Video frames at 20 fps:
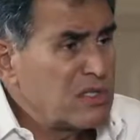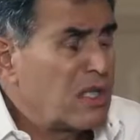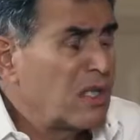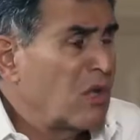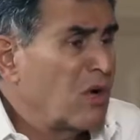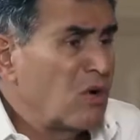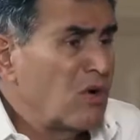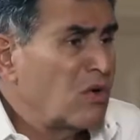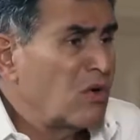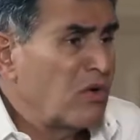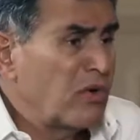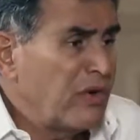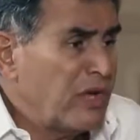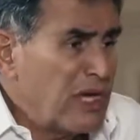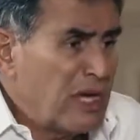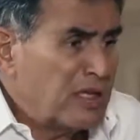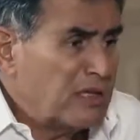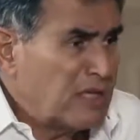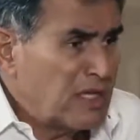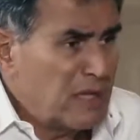than North
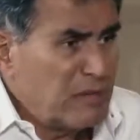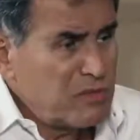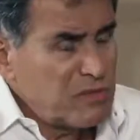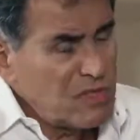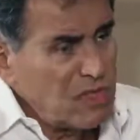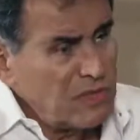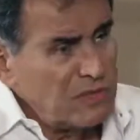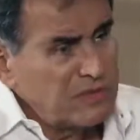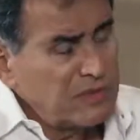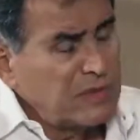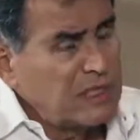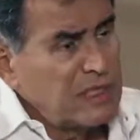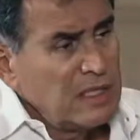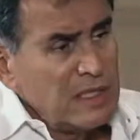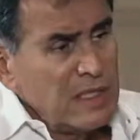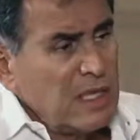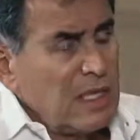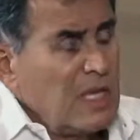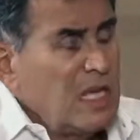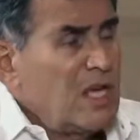Korea in terms of
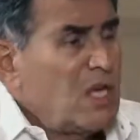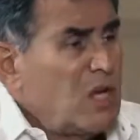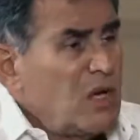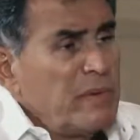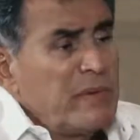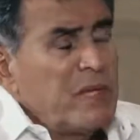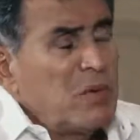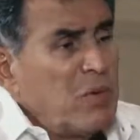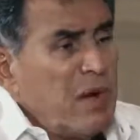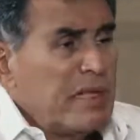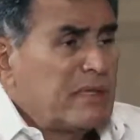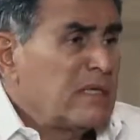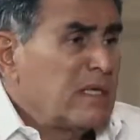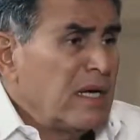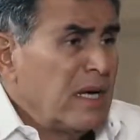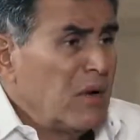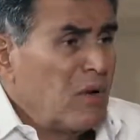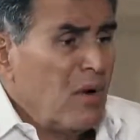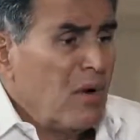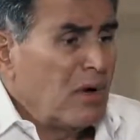income and wealth
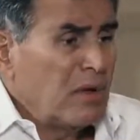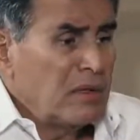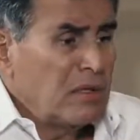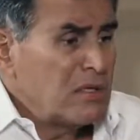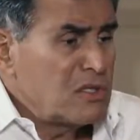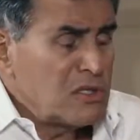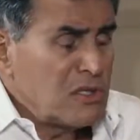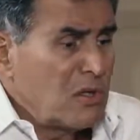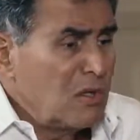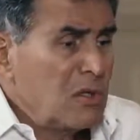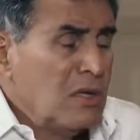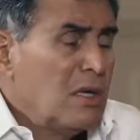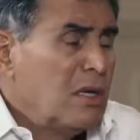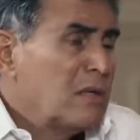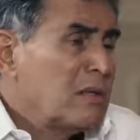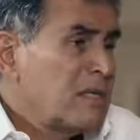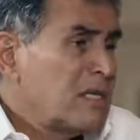inequality. So